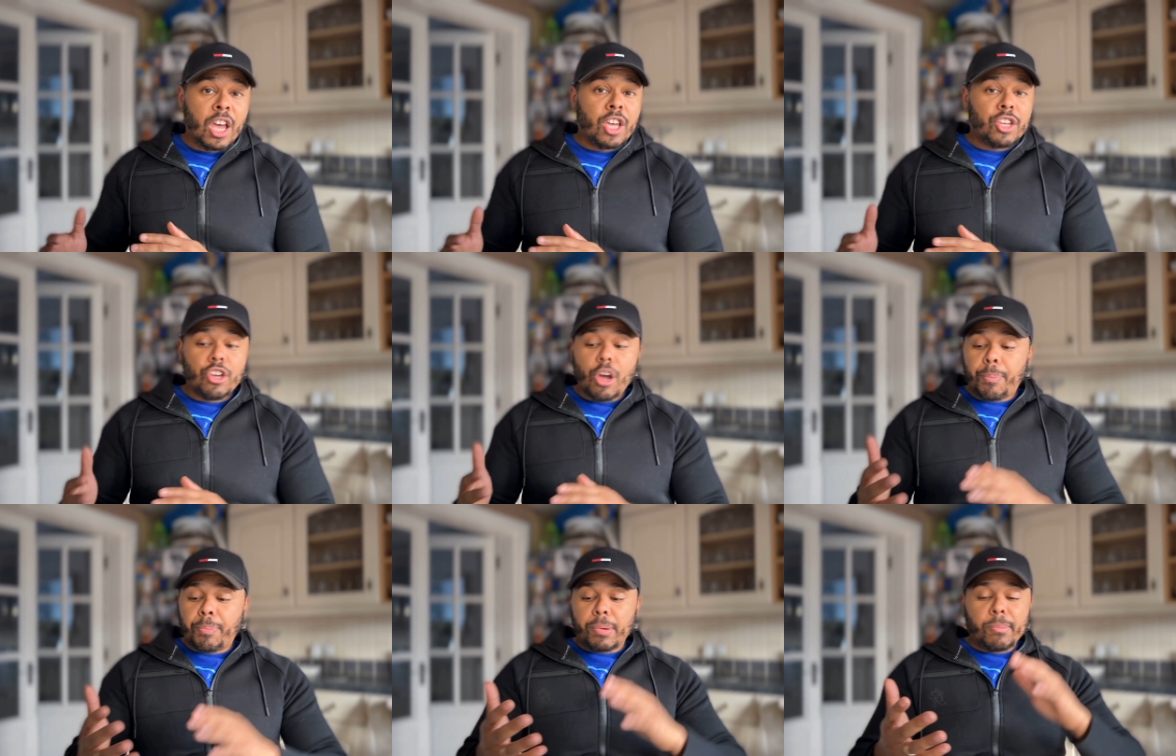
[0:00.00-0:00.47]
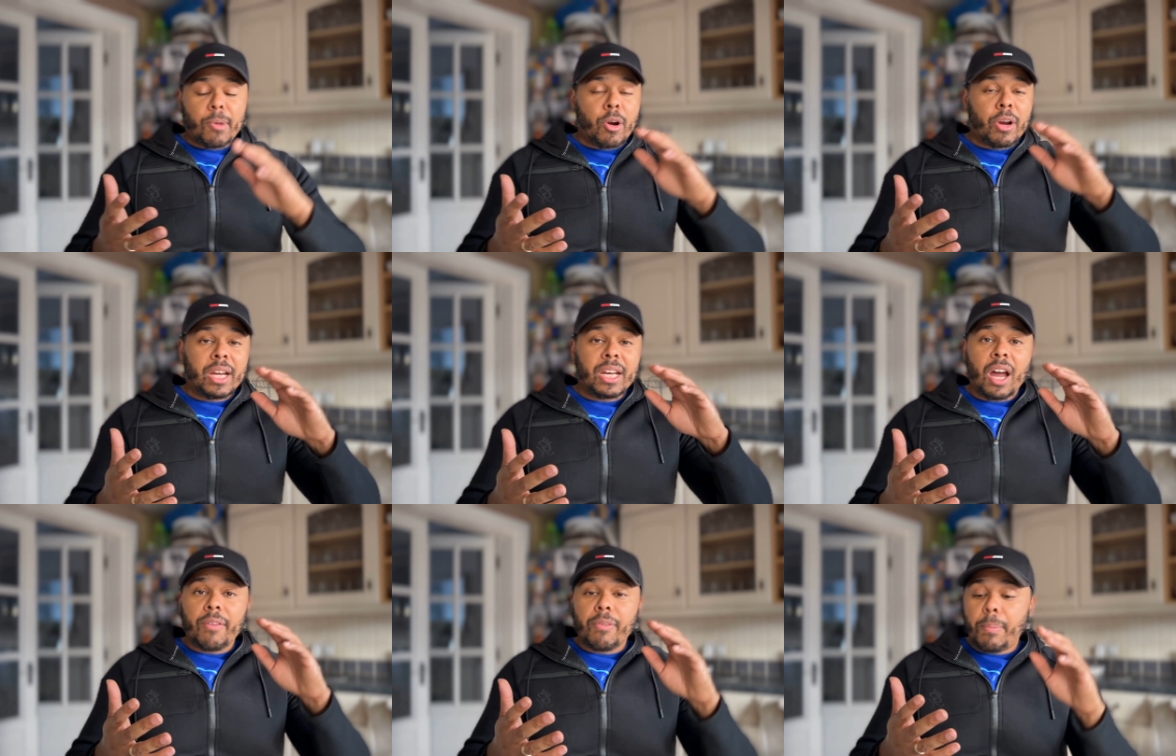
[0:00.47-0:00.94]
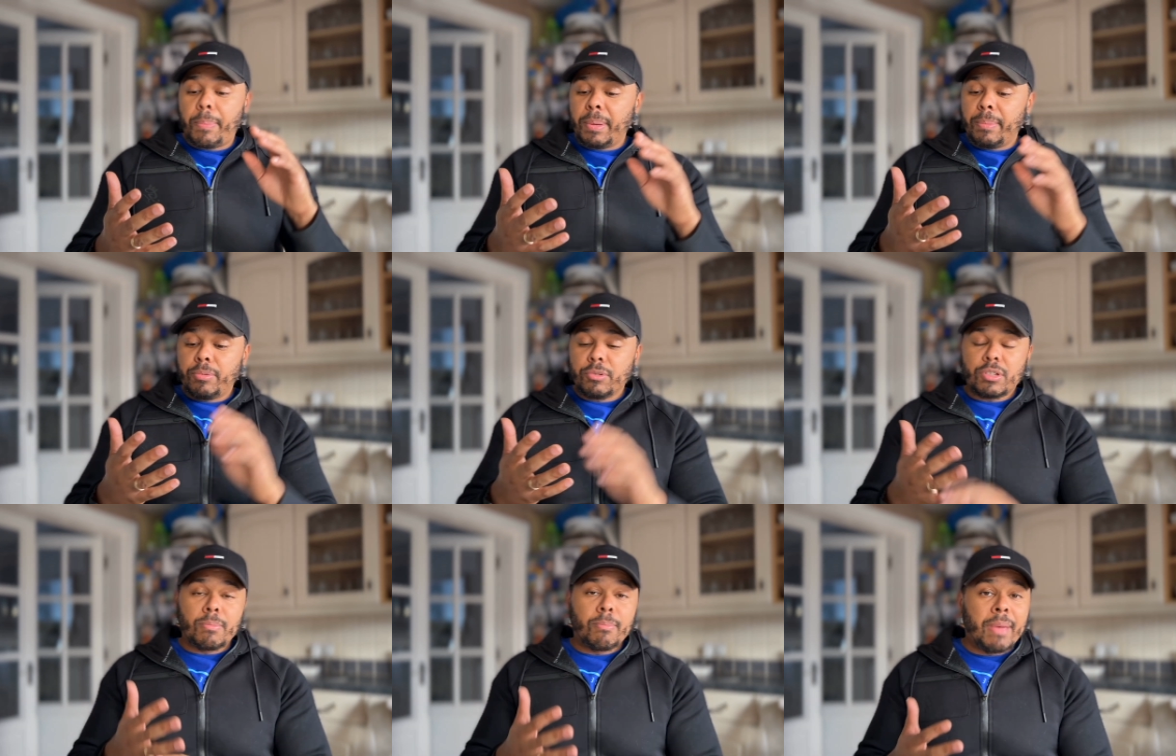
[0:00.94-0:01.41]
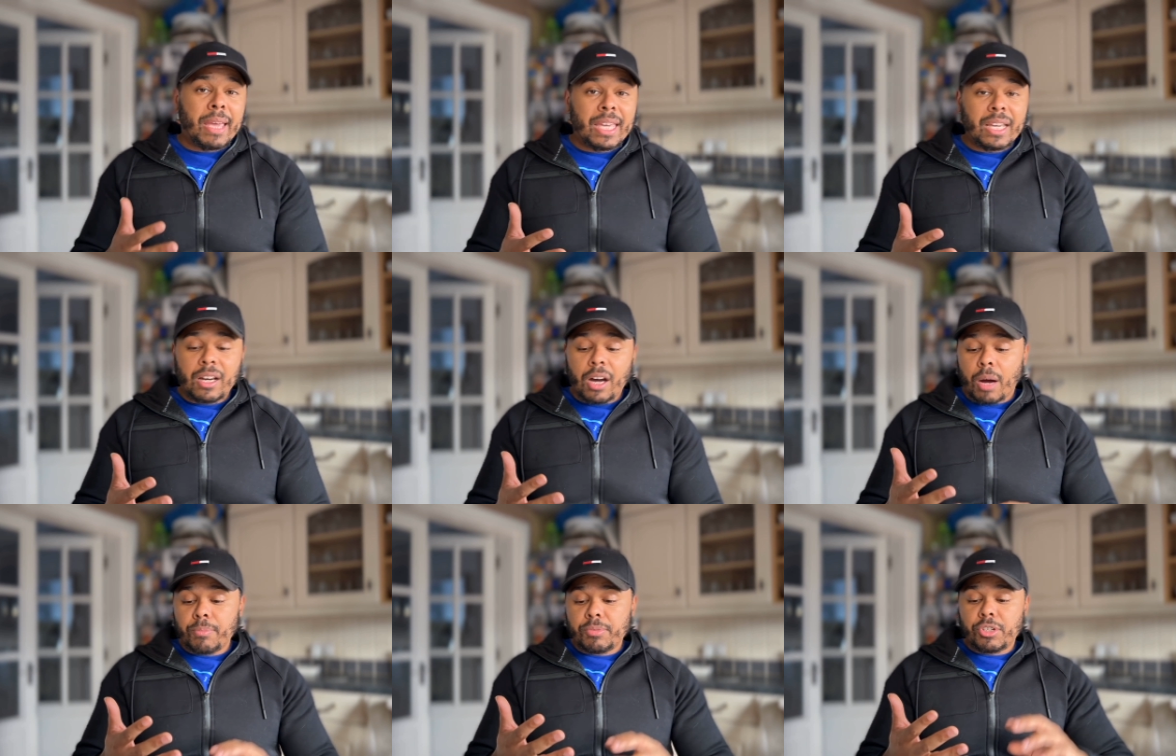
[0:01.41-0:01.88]
you're promoting other people's
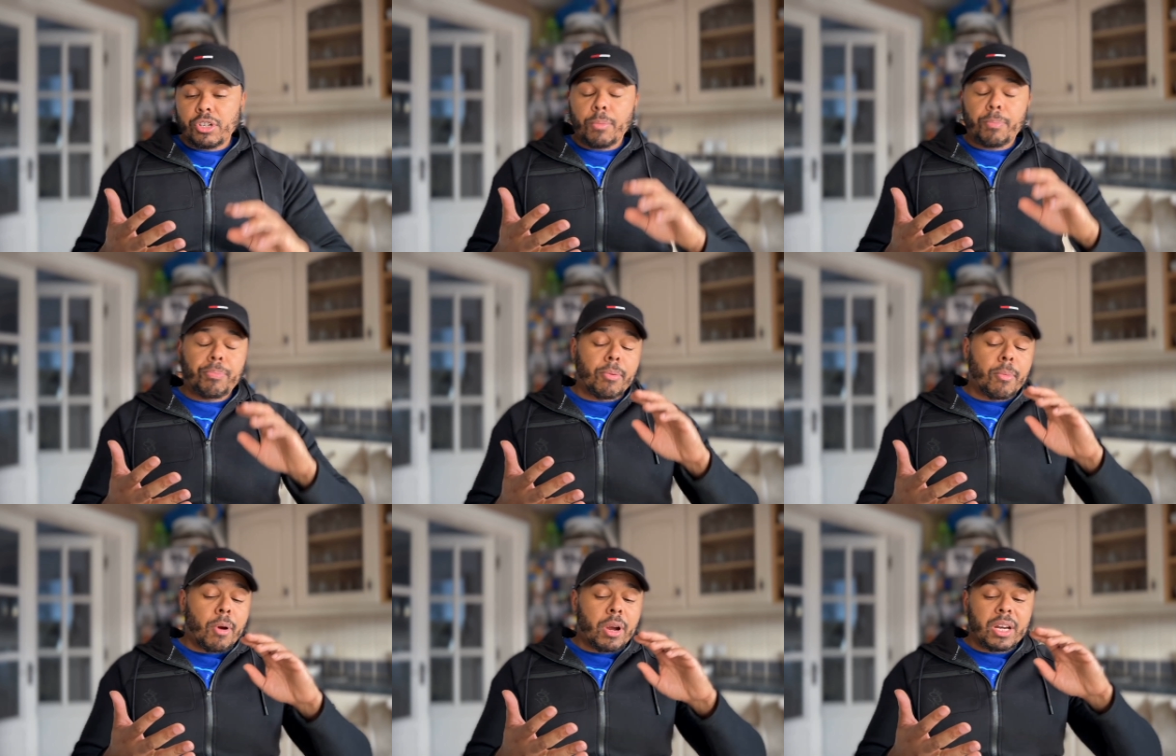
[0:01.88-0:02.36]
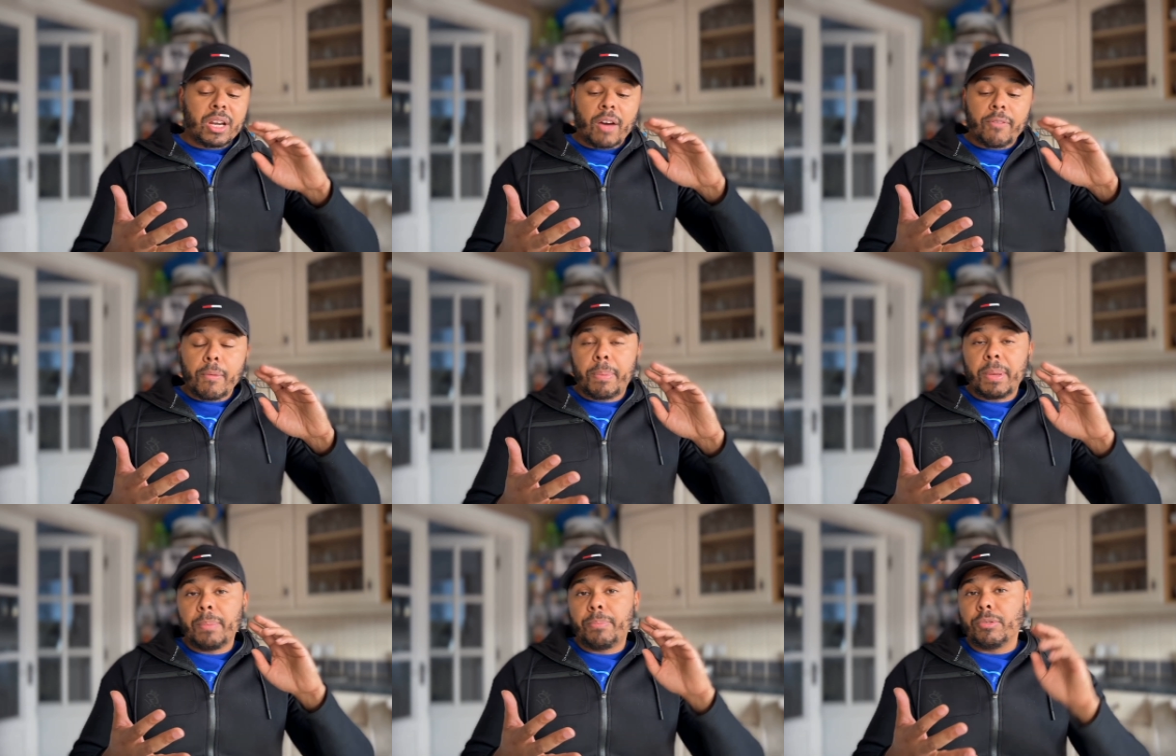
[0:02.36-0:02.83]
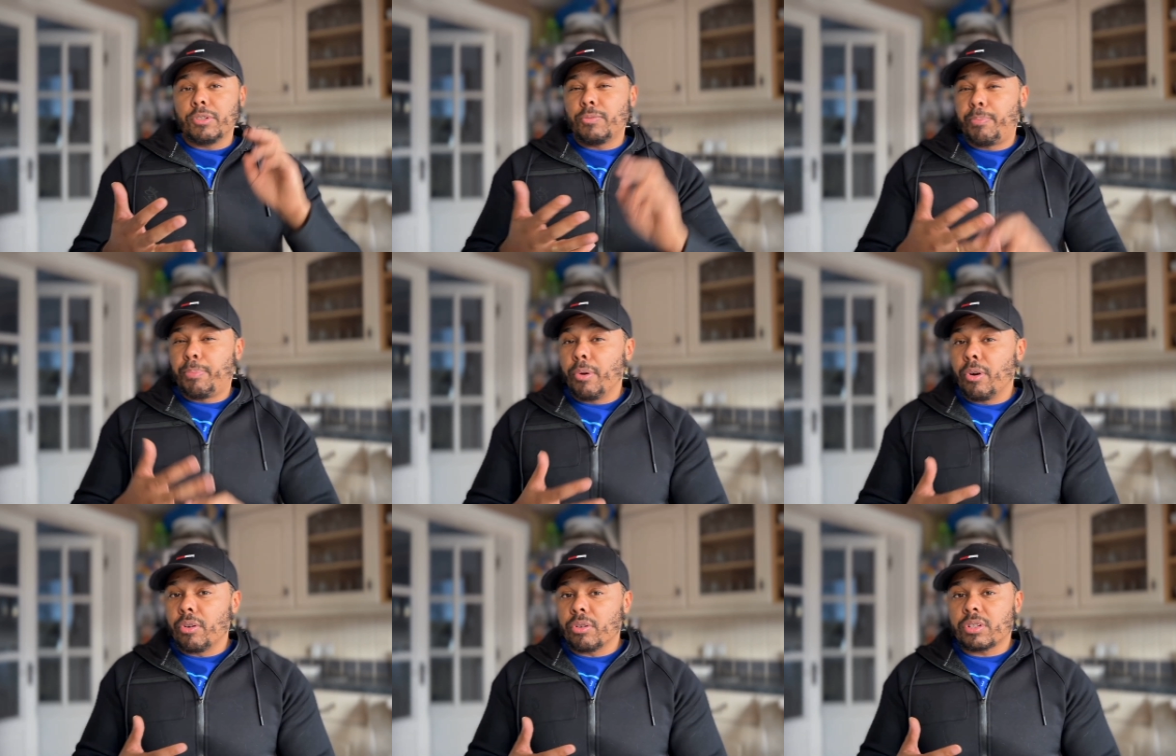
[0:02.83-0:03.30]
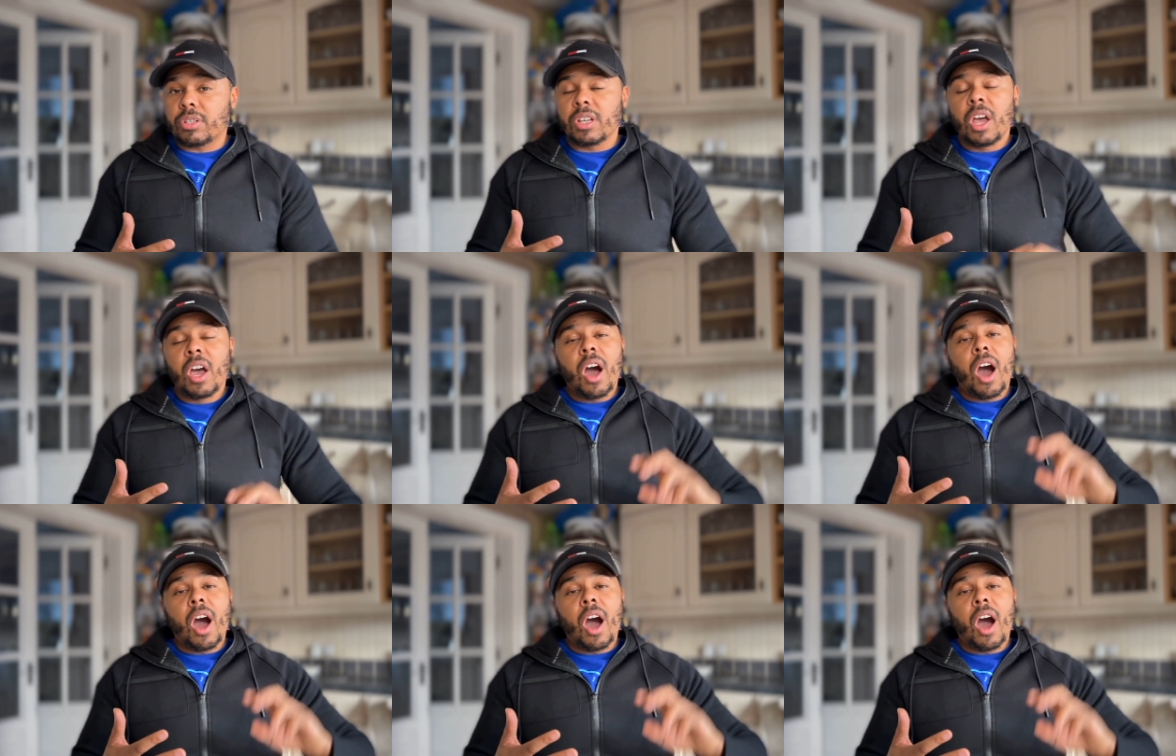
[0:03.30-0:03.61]
makeups, you're promoting other people's books,